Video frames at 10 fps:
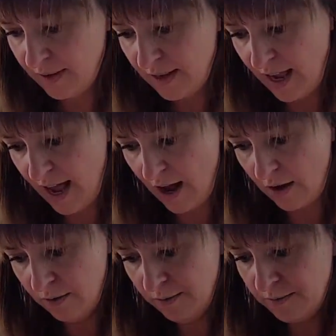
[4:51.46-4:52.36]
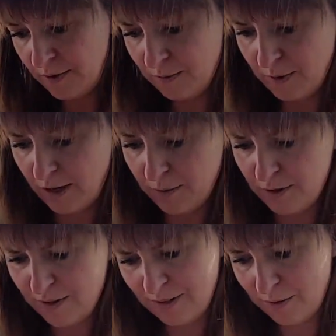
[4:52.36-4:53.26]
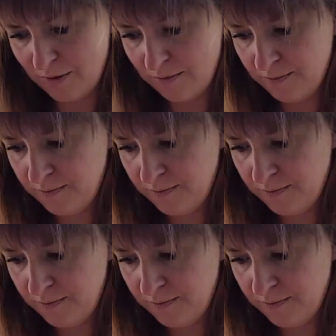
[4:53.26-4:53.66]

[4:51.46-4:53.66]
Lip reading: Now, probably wondering, well,